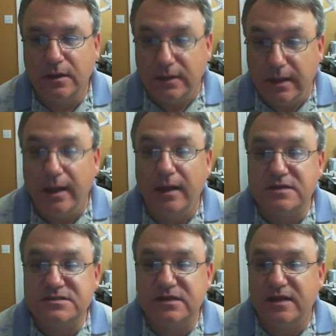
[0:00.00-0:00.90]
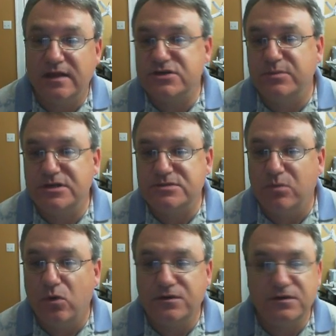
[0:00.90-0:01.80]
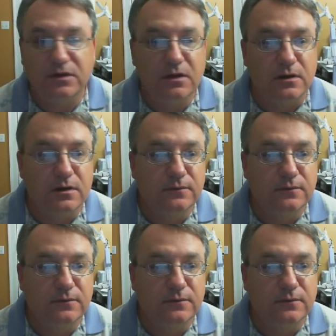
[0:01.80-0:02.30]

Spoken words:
Yet, I still have so much more to learn.